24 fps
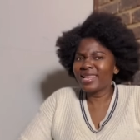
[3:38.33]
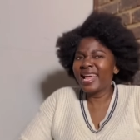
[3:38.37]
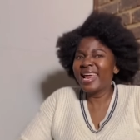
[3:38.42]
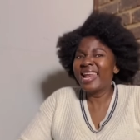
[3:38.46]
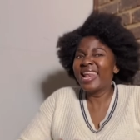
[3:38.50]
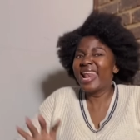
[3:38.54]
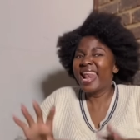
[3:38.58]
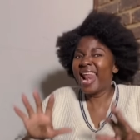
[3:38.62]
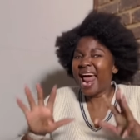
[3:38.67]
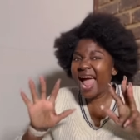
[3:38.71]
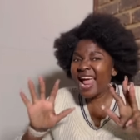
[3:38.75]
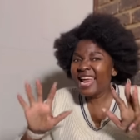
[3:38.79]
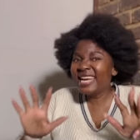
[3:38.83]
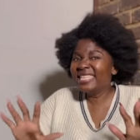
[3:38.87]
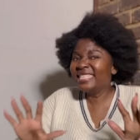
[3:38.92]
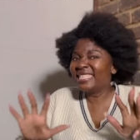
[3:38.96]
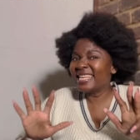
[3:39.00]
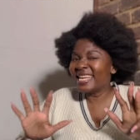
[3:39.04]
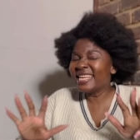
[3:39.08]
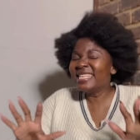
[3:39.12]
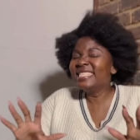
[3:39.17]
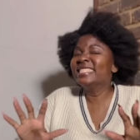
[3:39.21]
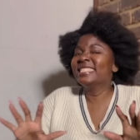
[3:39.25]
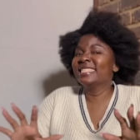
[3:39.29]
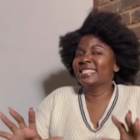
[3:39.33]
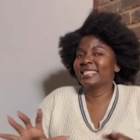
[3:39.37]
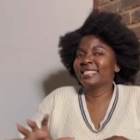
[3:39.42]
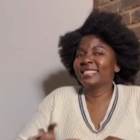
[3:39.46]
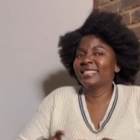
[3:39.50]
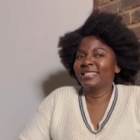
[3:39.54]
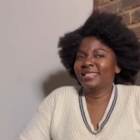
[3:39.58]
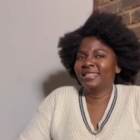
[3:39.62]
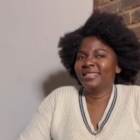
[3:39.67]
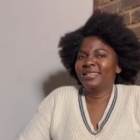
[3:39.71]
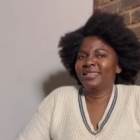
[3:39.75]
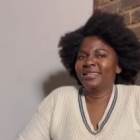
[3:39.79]
Nine days.
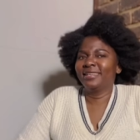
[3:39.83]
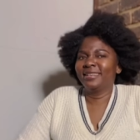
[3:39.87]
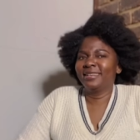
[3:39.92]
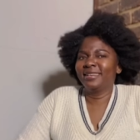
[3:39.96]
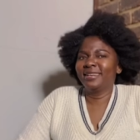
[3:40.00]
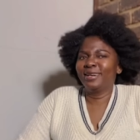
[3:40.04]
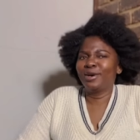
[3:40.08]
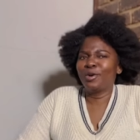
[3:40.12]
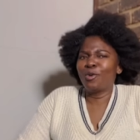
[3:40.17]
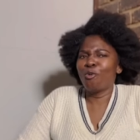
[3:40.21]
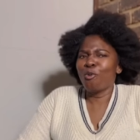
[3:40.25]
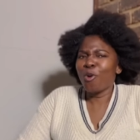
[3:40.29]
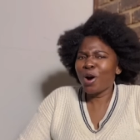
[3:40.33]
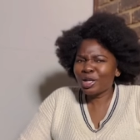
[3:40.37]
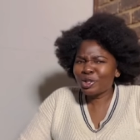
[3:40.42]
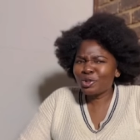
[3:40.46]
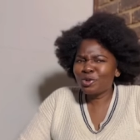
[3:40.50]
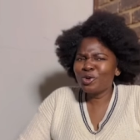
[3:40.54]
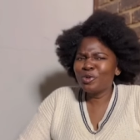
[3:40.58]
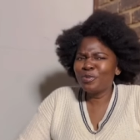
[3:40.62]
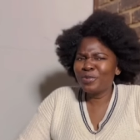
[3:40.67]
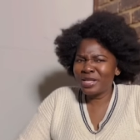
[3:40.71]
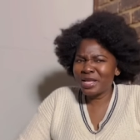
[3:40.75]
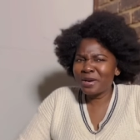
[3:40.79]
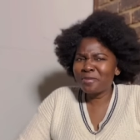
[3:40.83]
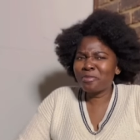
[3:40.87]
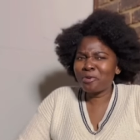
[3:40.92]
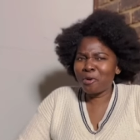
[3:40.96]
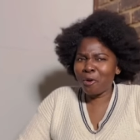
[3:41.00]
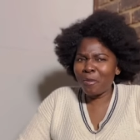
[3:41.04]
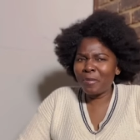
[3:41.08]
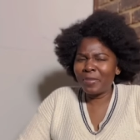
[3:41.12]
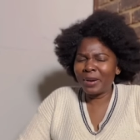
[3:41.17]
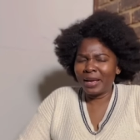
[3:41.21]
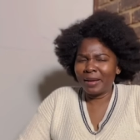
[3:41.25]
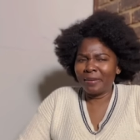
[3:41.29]
What could be the
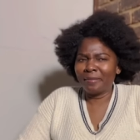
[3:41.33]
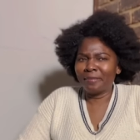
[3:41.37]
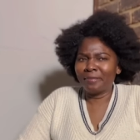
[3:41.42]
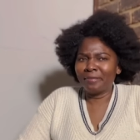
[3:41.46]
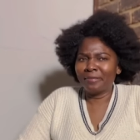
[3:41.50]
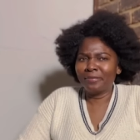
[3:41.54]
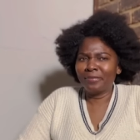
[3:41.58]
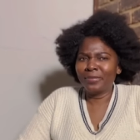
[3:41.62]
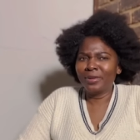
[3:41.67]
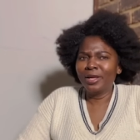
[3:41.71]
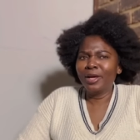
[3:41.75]
problem?